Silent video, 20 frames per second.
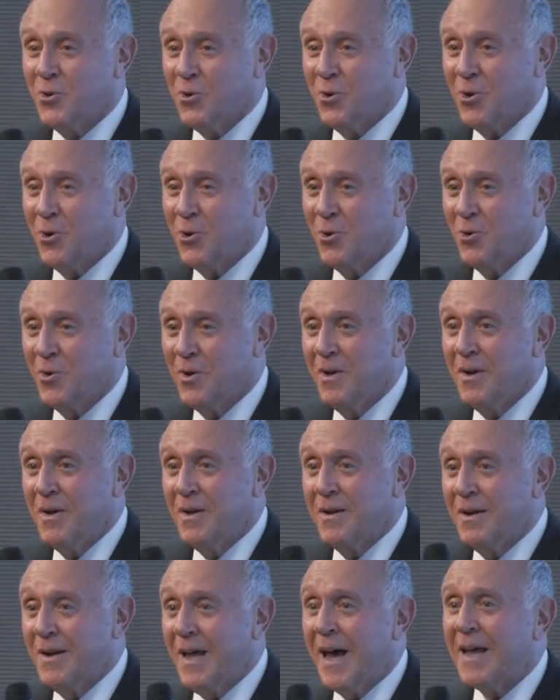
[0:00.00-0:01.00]
to you,
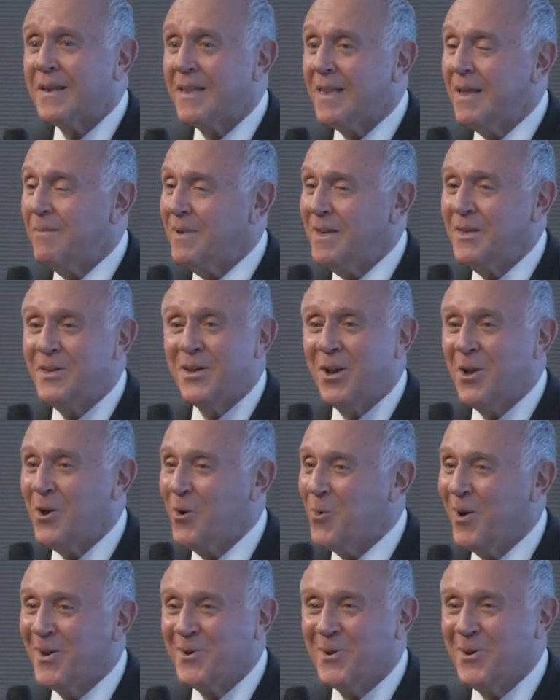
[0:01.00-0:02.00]
not let me tell
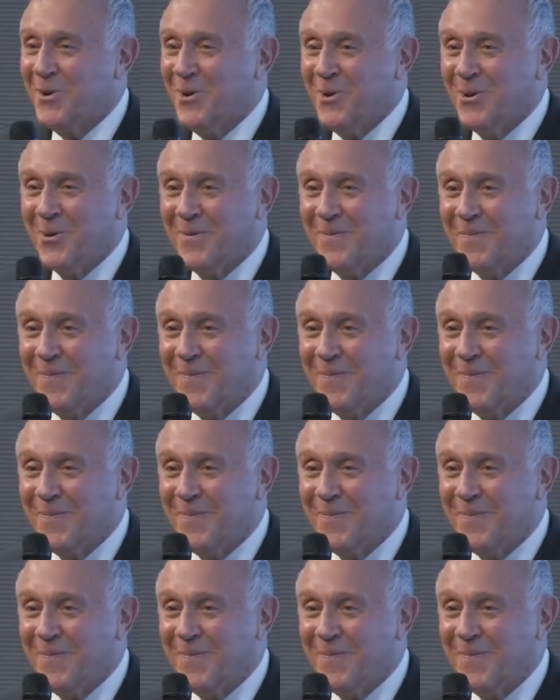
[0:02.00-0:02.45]
you what to do.